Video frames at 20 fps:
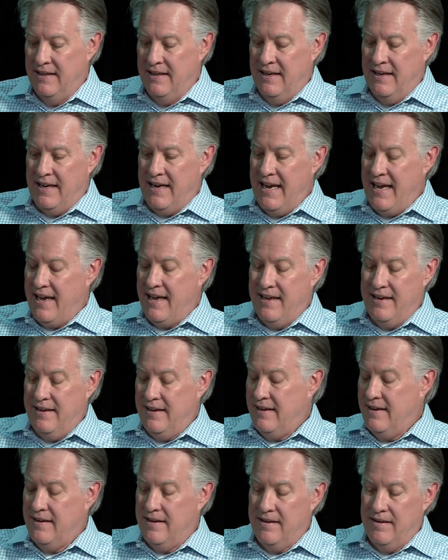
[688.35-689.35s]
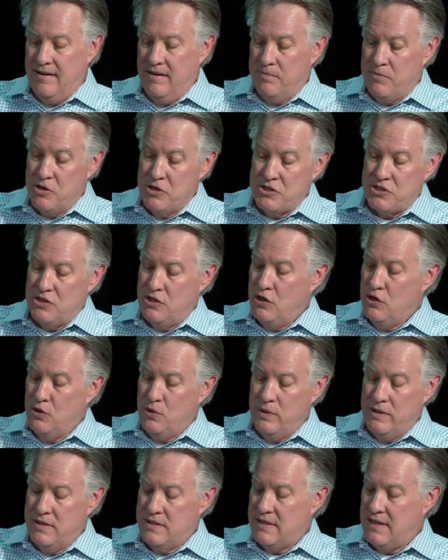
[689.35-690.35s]
I had a person who
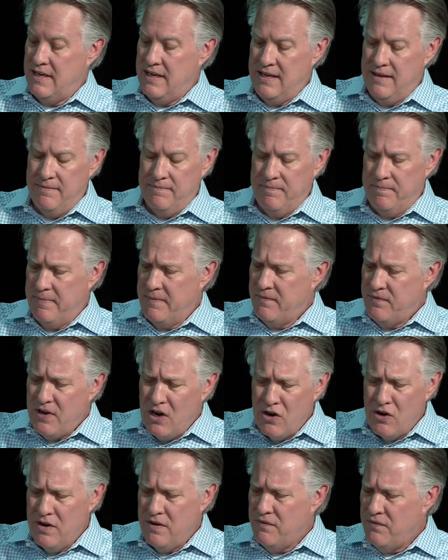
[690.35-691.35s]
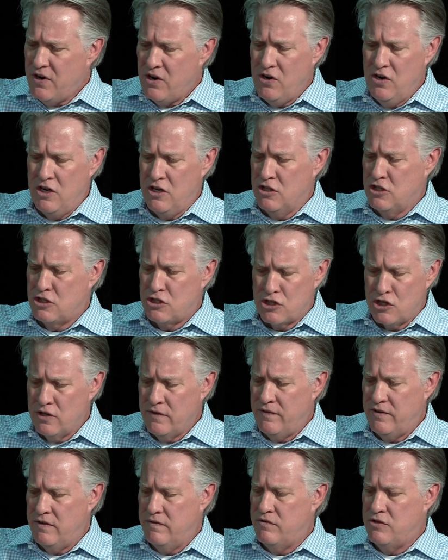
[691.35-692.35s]
was a very, very
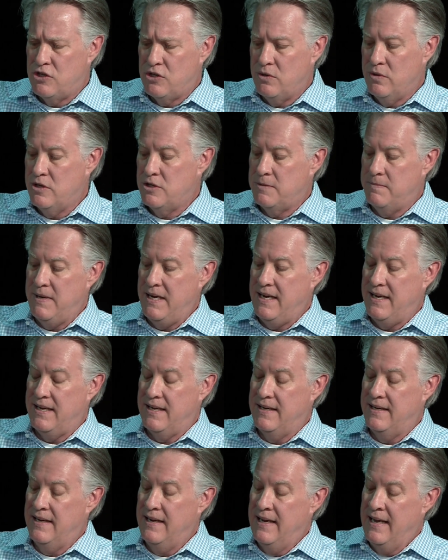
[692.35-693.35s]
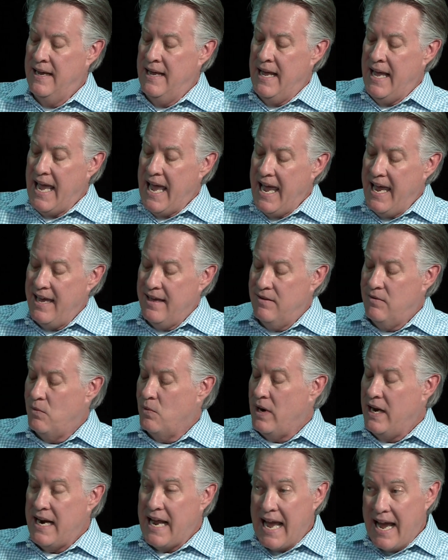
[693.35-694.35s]
conservative Jewish man, and
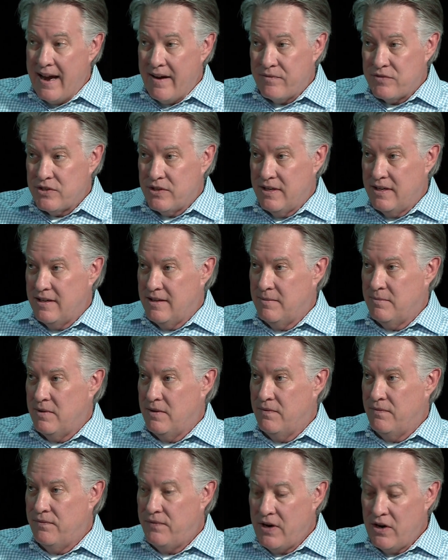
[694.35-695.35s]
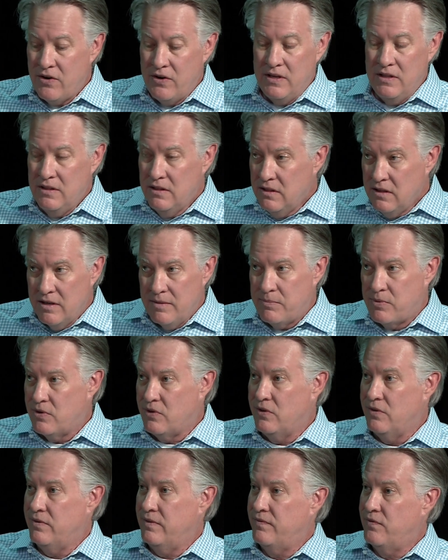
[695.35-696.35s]
right after him, a very
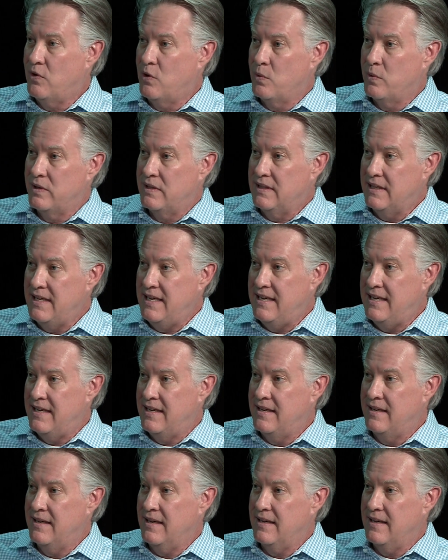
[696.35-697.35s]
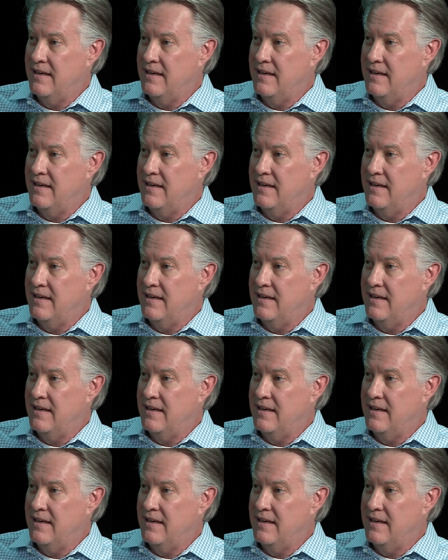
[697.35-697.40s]
liberal, forward-leaning